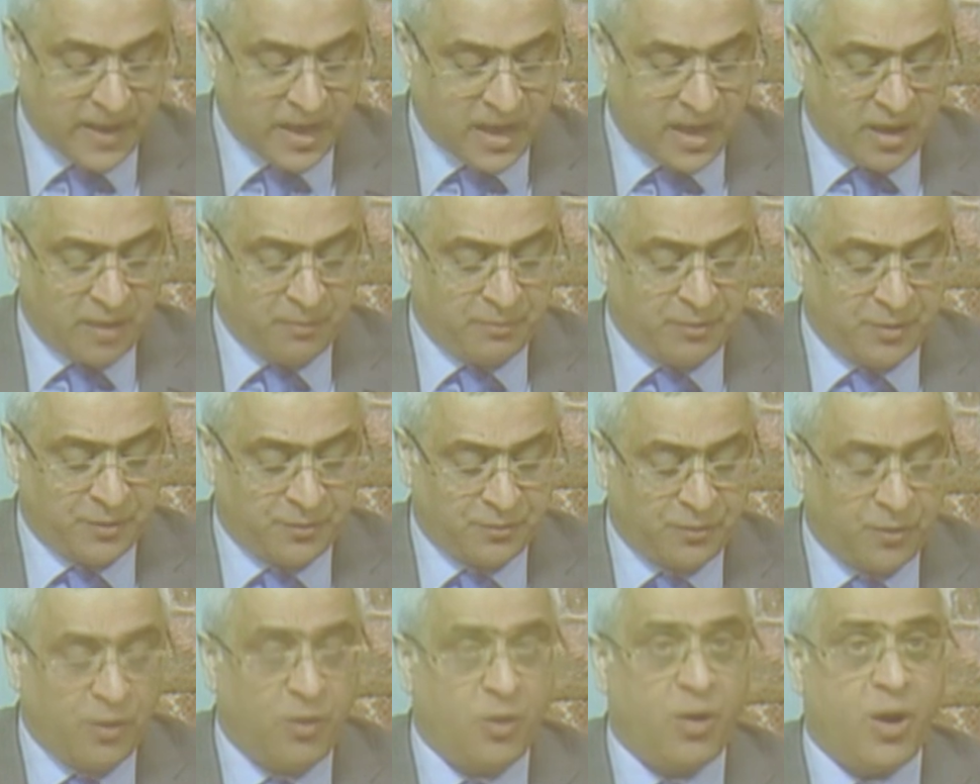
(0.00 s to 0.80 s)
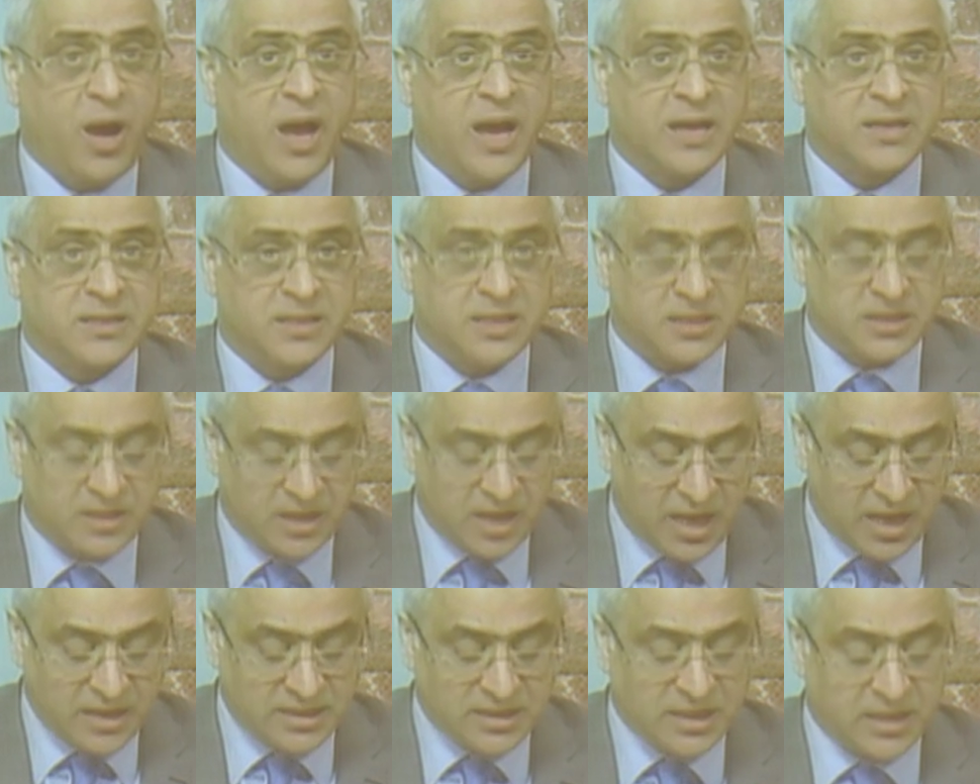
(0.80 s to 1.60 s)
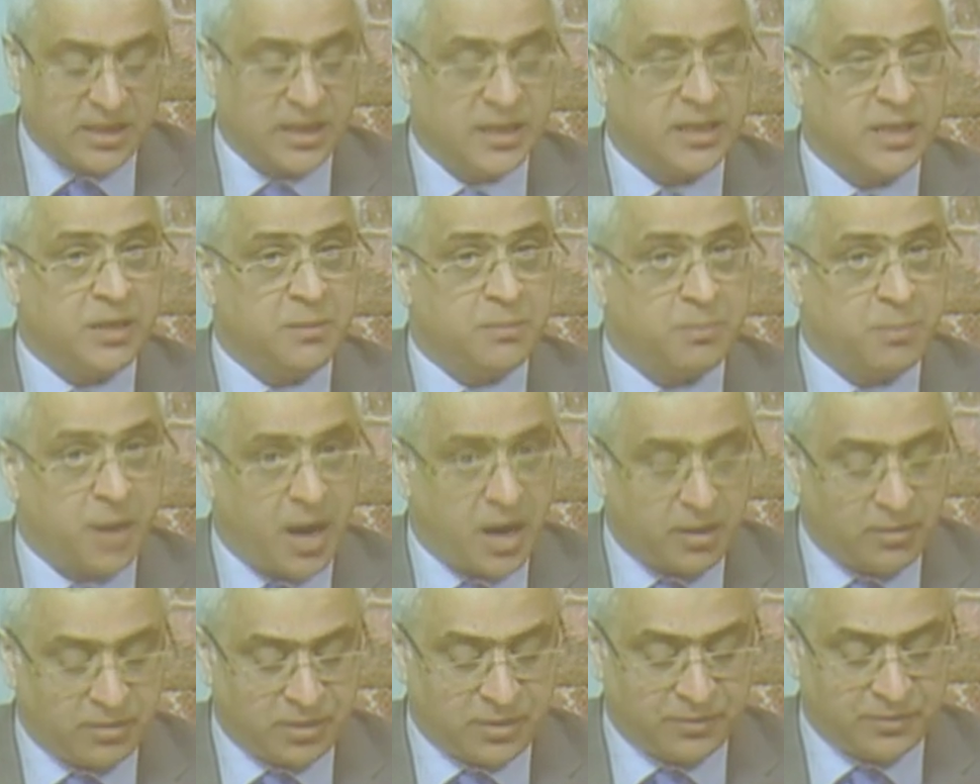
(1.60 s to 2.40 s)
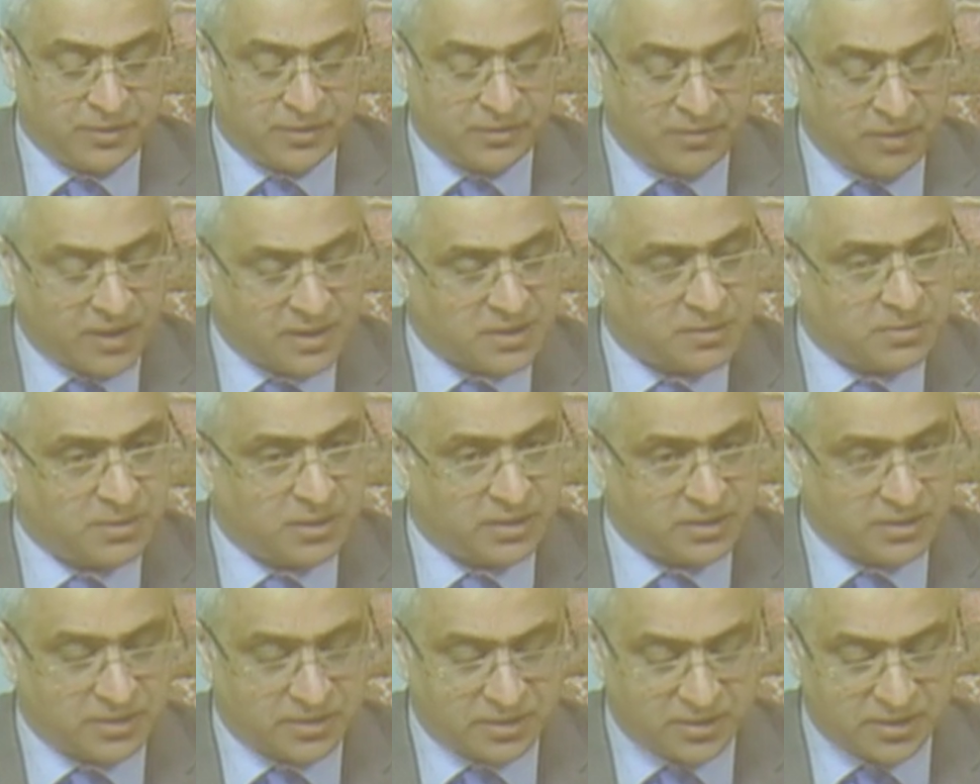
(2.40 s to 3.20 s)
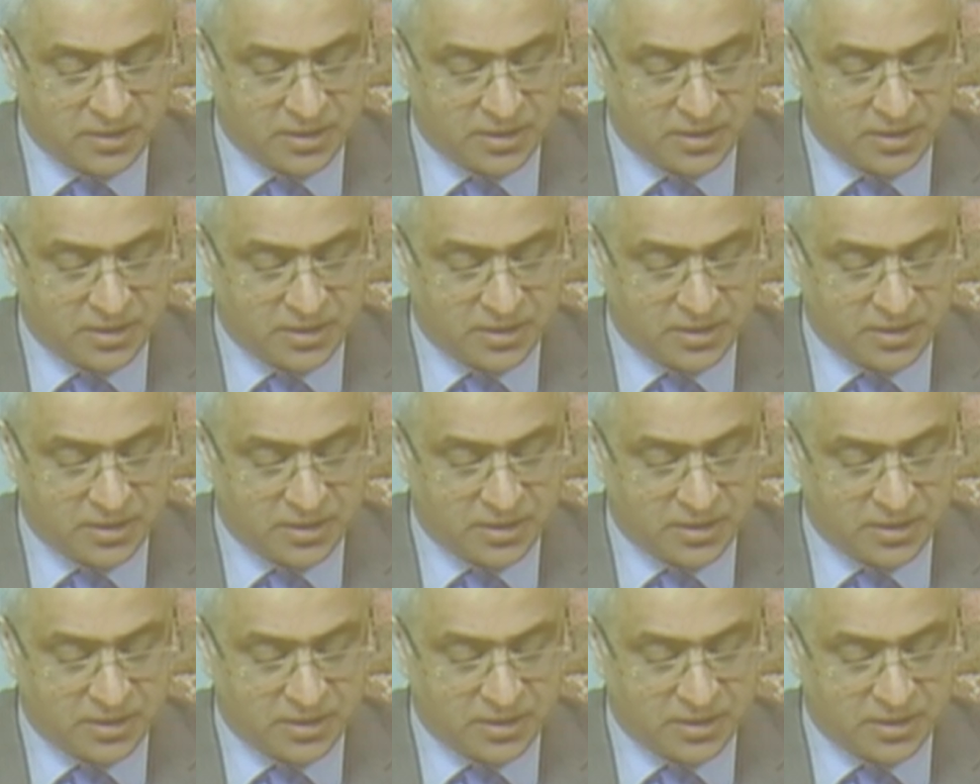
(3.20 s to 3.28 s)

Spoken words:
Before exercising any power of investment,